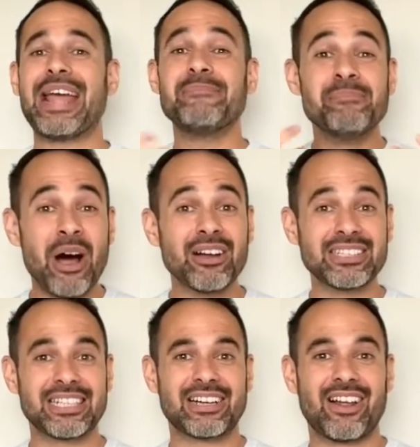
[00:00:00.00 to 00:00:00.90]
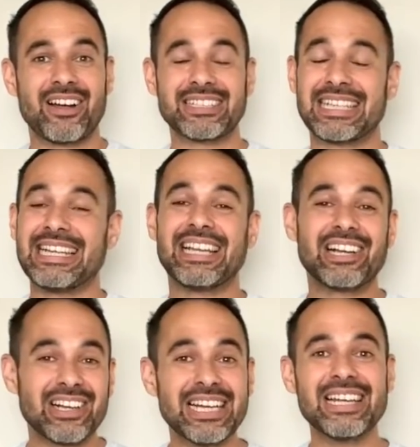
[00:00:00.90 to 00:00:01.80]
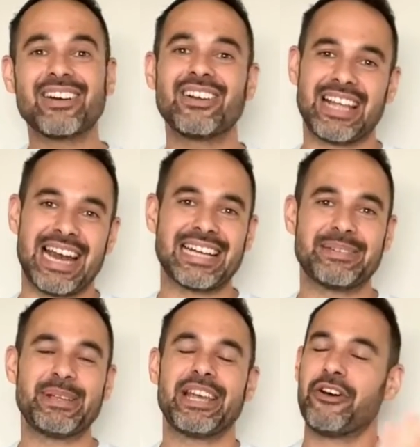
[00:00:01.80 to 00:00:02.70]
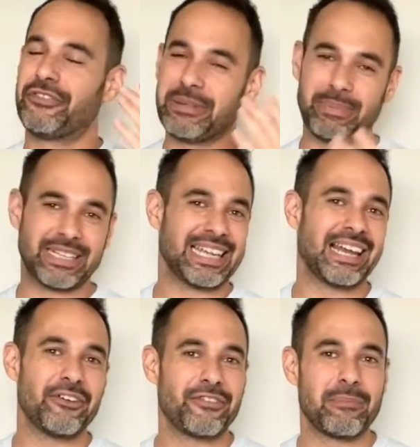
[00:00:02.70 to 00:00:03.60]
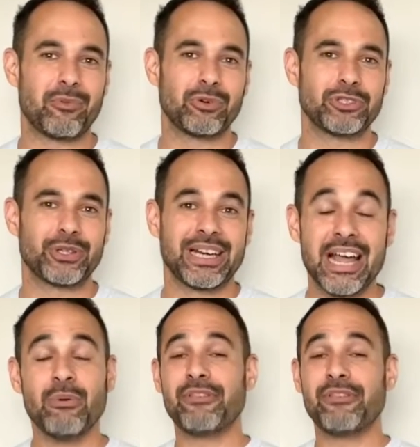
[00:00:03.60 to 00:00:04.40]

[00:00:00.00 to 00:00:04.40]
a masterclass in the clinical anatomy of the patellofemoral joint.